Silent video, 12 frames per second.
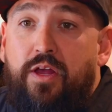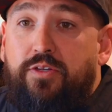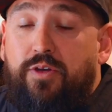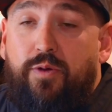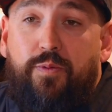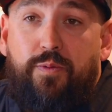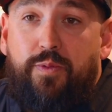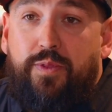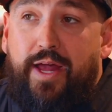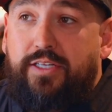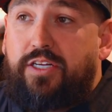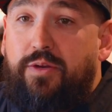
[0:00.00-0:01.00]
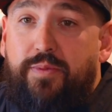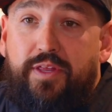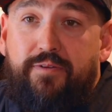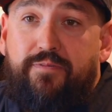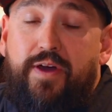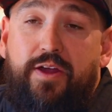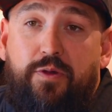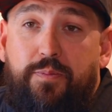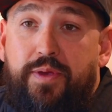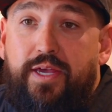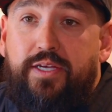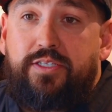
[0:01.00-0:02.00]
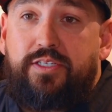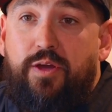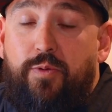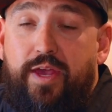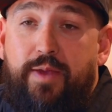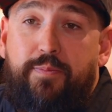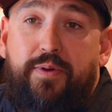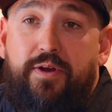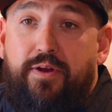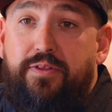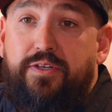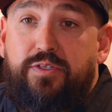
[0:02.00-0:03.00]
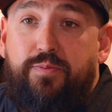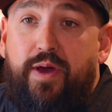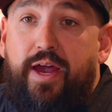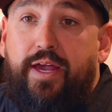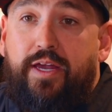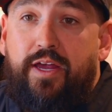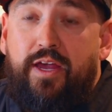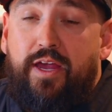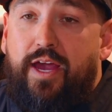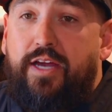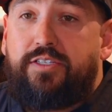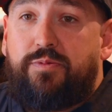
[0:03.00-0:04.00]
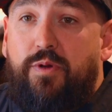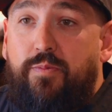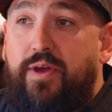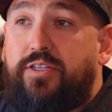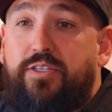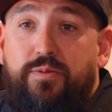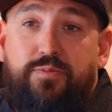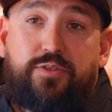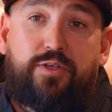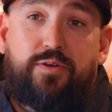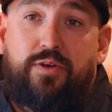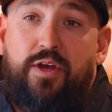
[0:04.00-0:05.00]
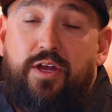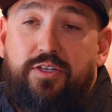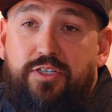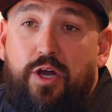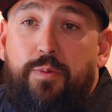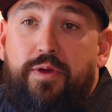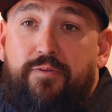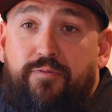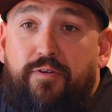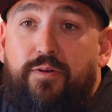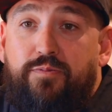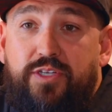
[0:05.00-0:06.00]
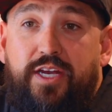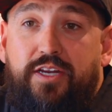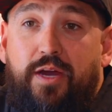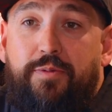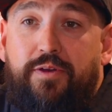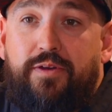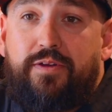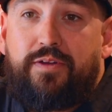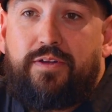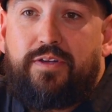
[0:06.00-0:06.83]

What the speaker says: So that's going to be the final piece that we put on this bike as a momentum to Toby from JW.